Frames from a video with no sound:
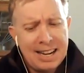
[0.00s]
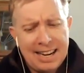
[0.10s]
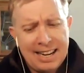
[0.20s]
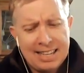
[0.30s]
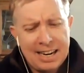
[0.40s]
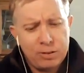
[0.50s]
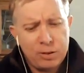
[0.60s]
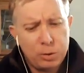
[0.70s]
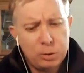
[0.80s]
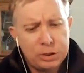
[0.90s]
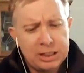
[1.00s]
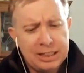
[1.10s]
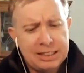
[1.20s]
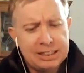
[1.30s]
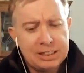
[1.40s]
and that, of course,
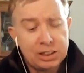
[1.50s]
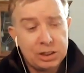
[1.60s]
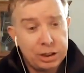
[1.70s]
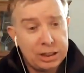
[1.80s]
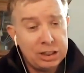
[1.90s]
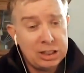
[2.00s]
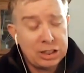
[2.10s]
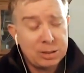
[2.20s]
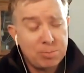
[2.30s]
is Jesus.